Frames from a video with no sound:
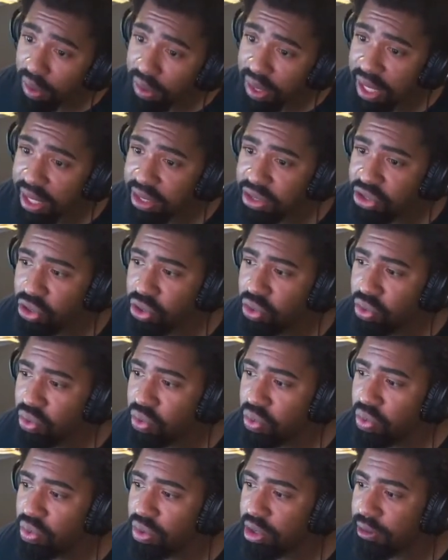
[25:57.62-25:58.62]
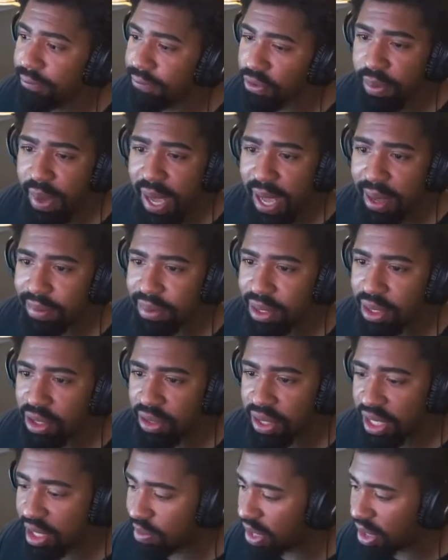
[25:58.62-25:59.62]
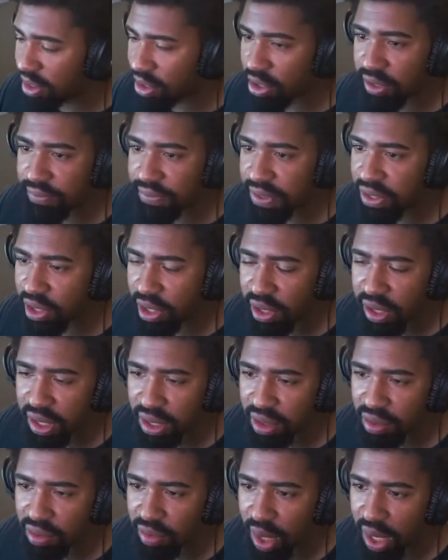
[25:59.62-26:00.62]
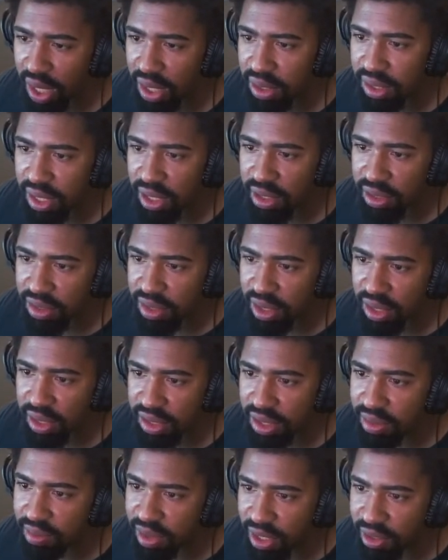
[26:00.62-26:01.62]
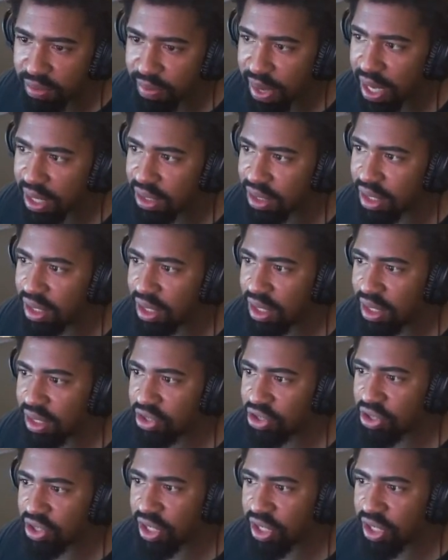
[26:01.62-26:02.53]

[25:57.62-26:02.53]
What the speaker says: they could do the full map. It could be 30v30, right? That team deathmatch, and then it's just